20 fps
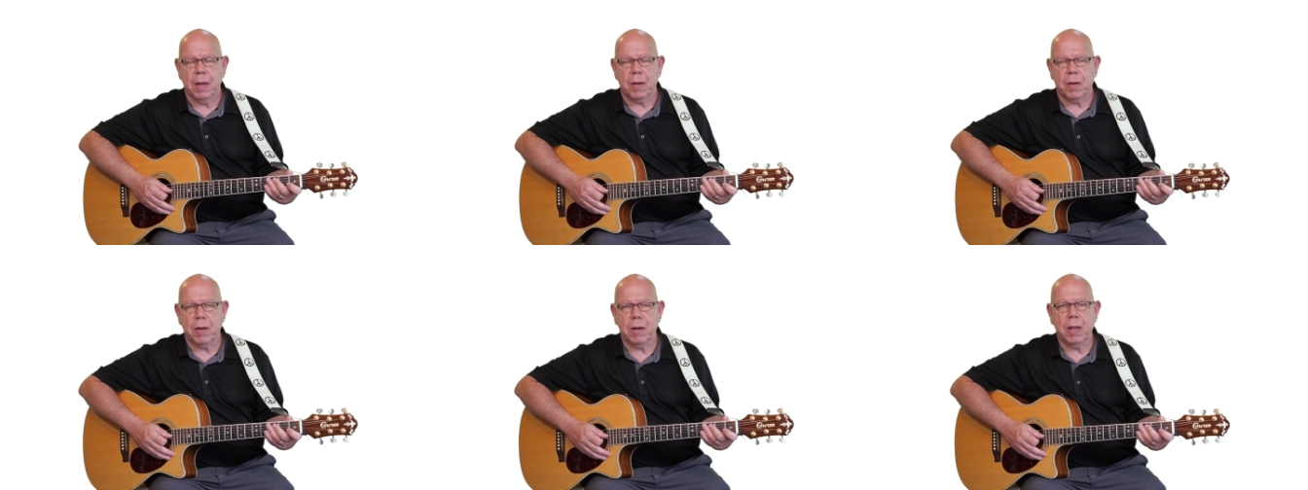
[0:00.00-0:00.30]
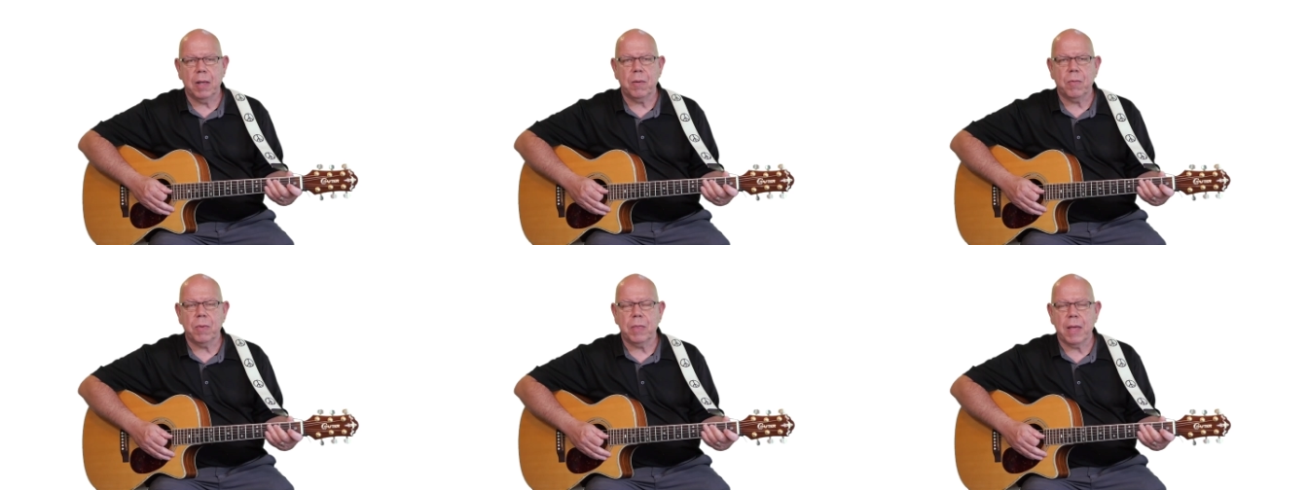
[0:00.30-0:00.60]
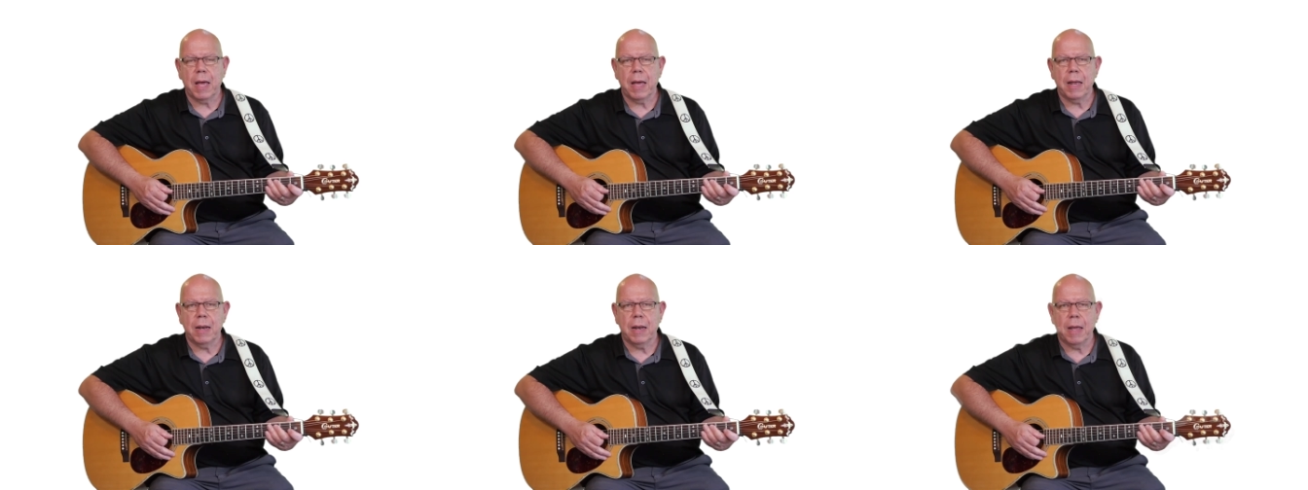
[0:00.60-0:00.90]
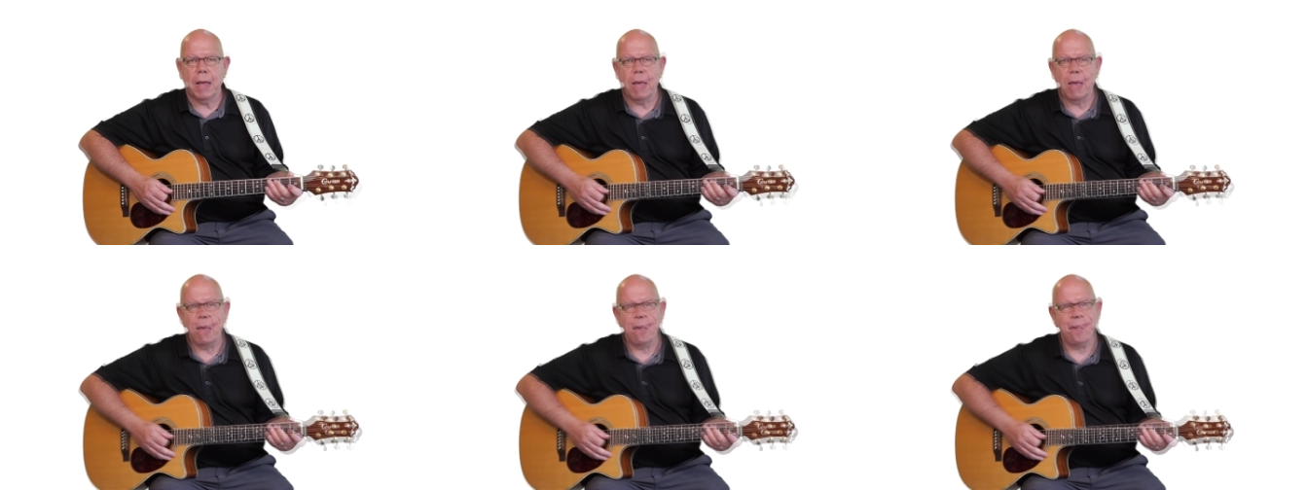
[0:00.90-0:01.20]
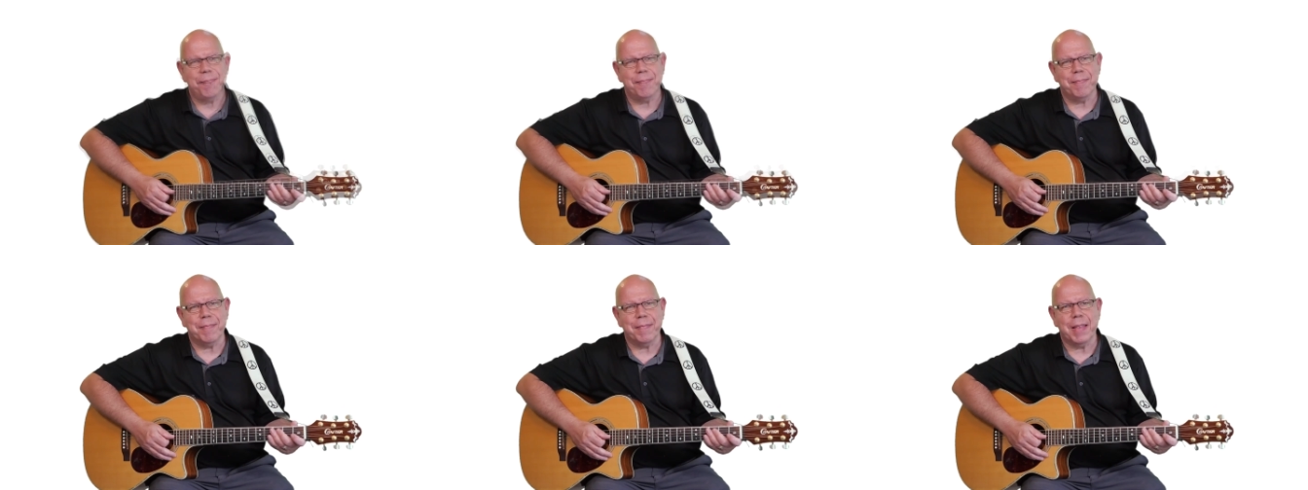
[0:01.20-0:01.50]
Good luck with that,
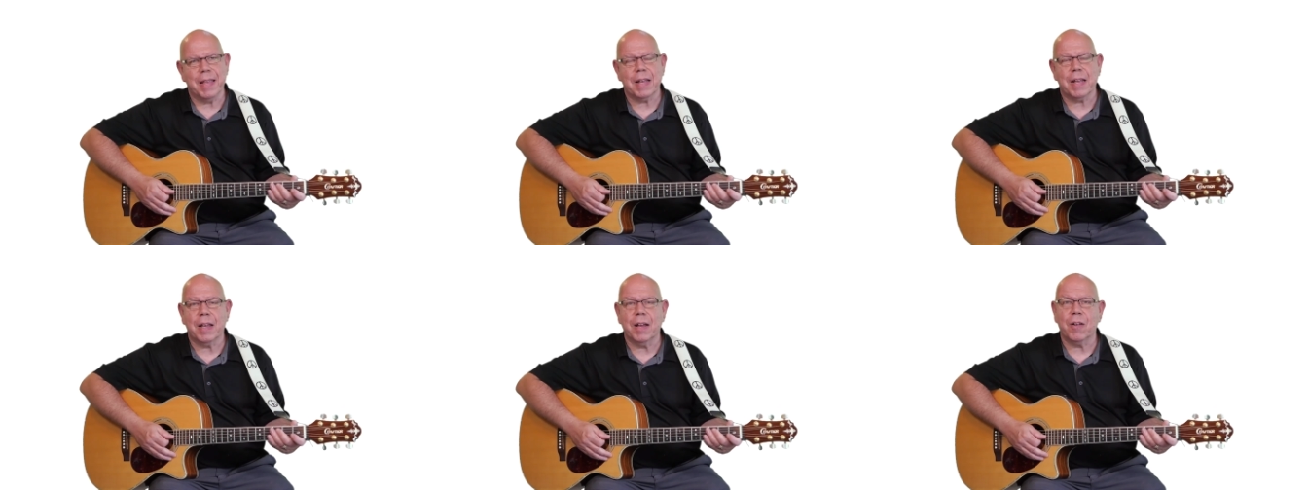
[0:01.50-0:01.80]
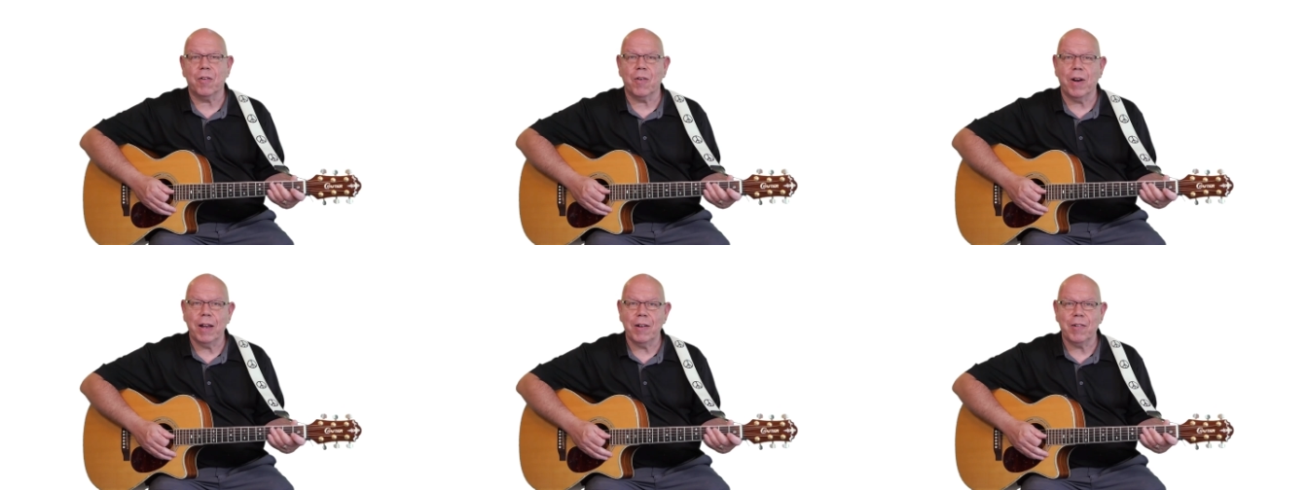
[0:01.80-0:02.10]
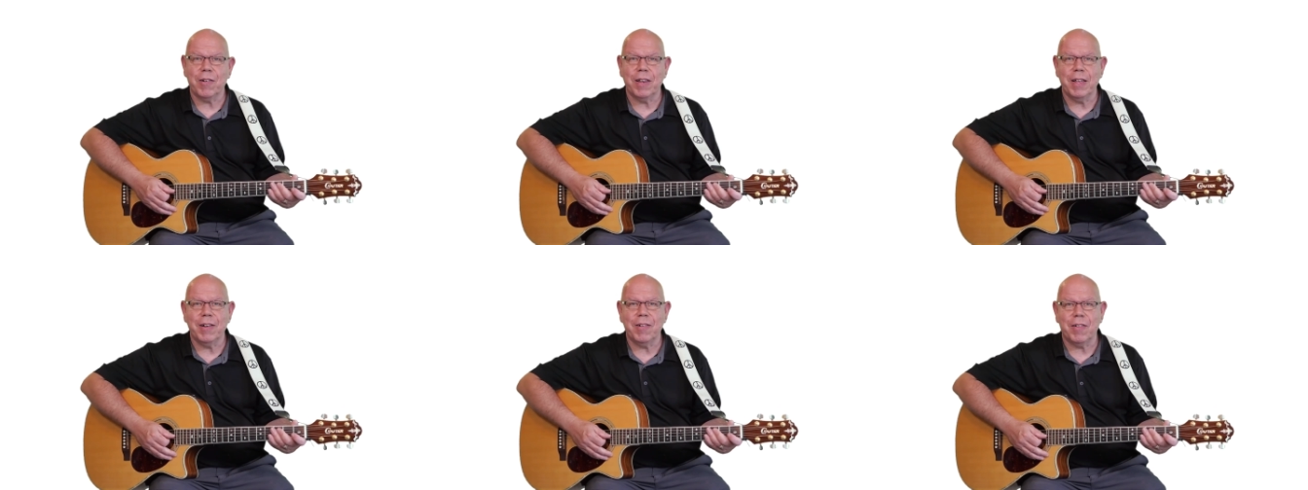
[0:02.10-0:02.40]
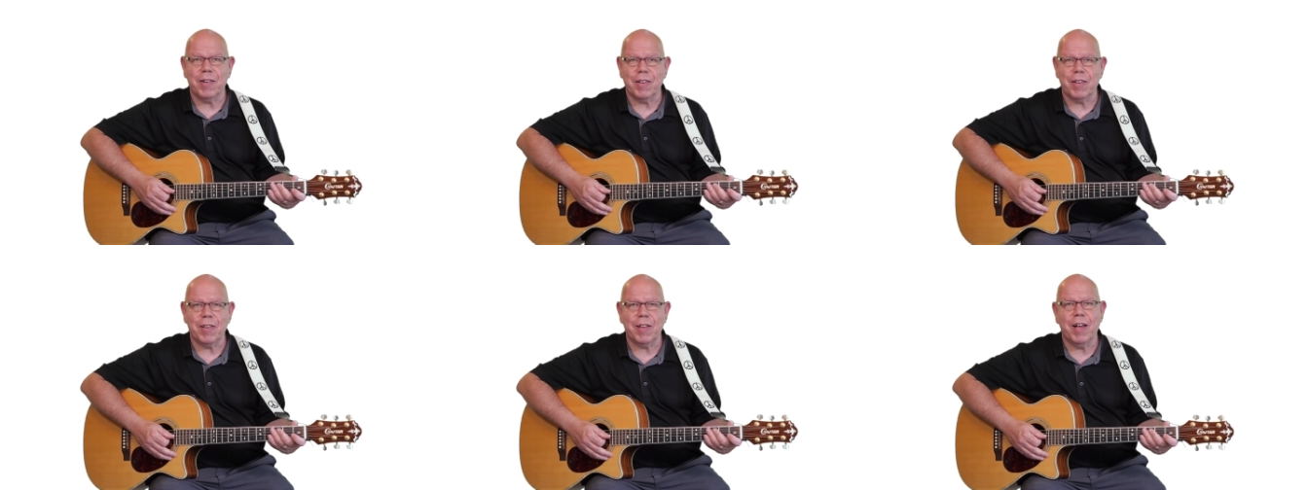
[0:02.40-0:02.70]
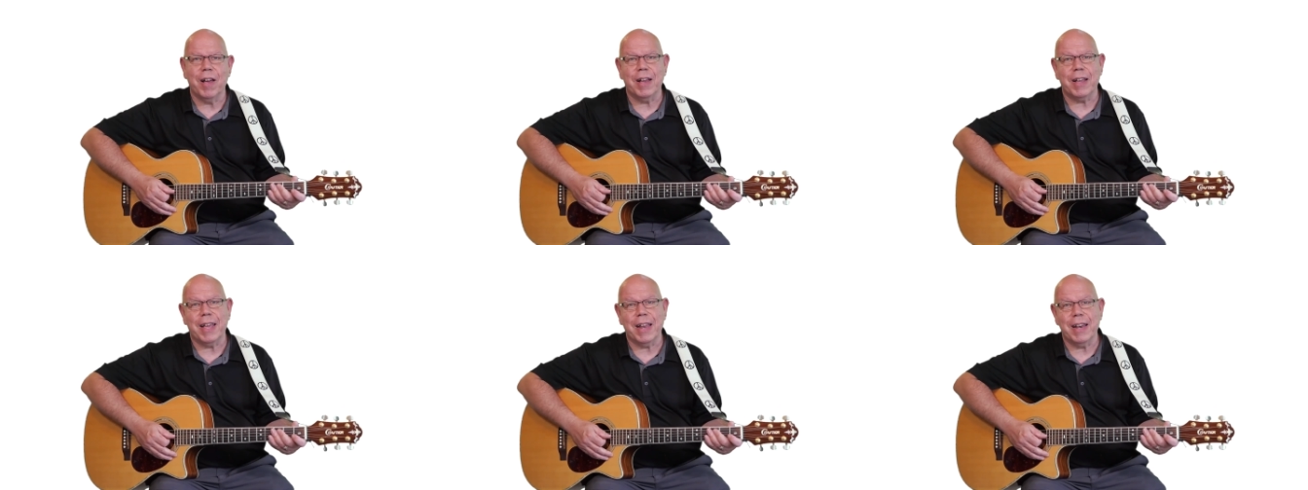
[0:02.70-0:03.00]
and congratulations
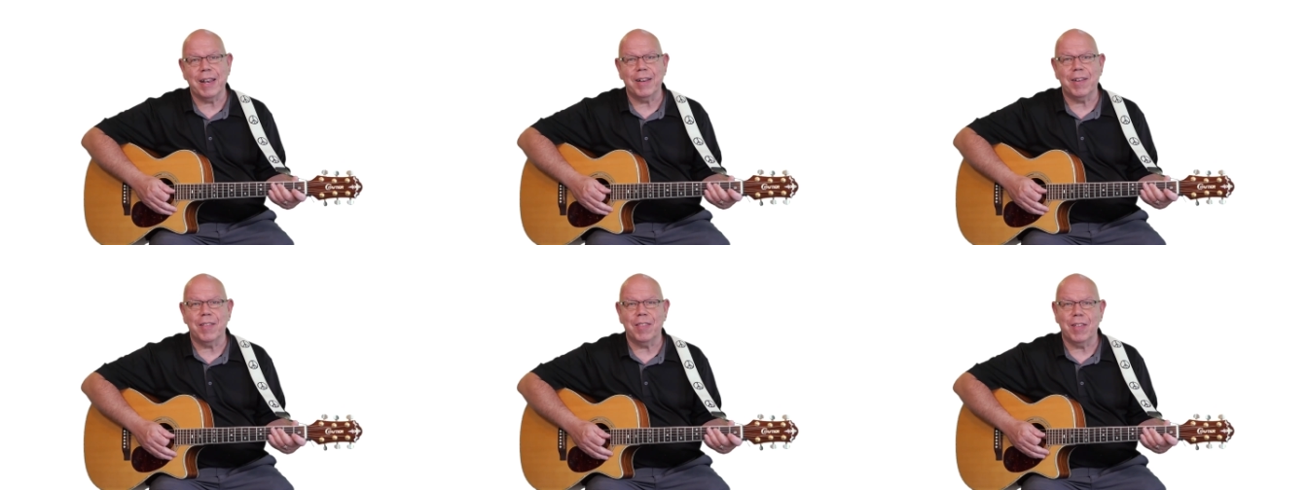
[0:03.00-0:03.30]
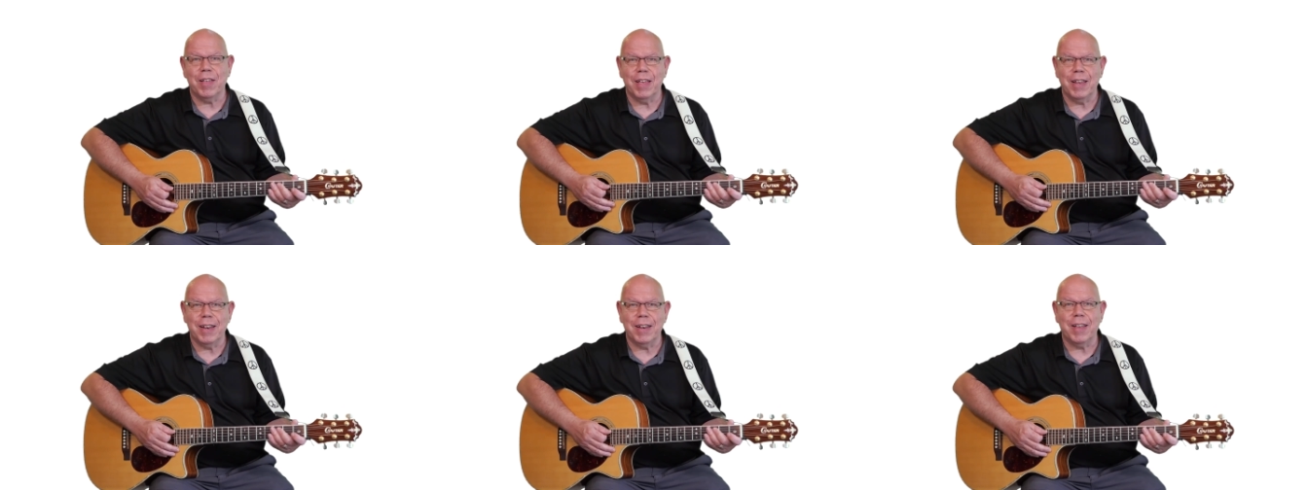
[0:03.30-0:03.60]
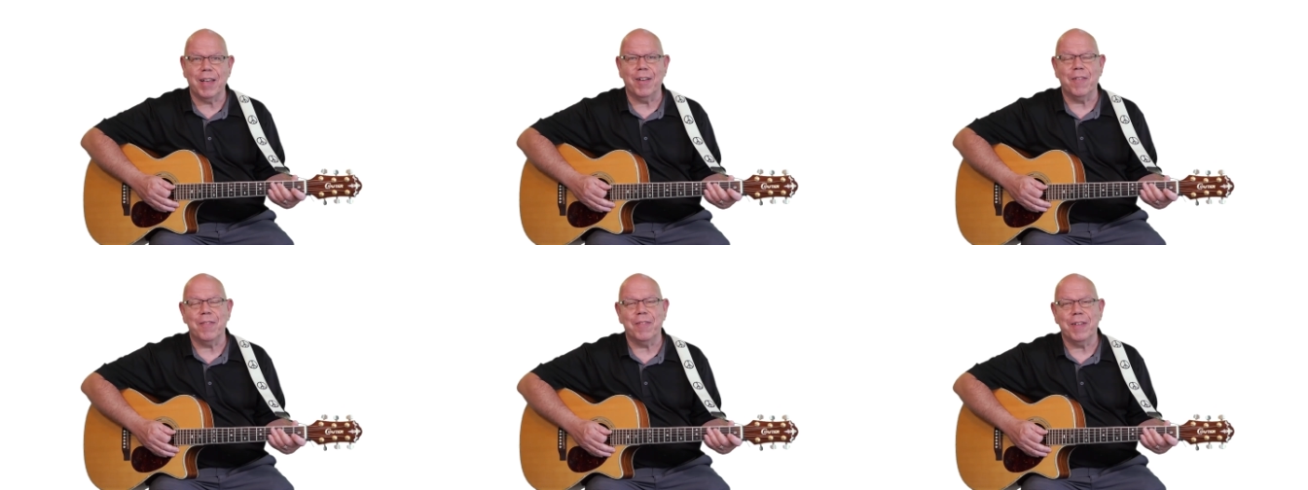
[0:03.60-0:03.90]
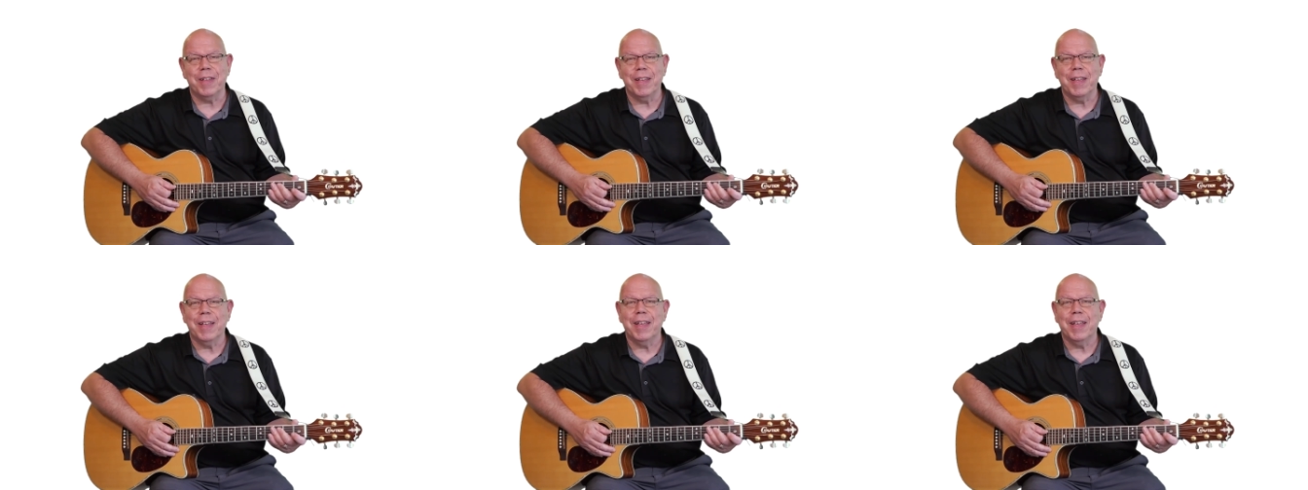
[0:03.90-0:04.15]
on getting to the end of